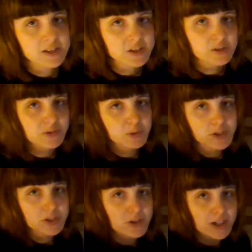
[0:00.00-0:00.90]
So if you were
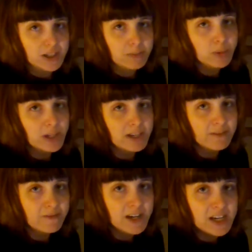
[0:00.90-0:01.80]
to directly plug
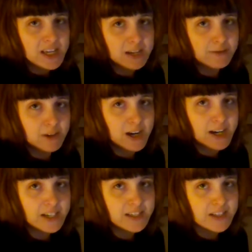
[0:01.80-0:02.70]
infinity in for
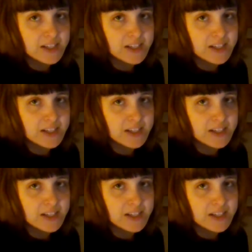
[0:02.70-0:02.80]
x on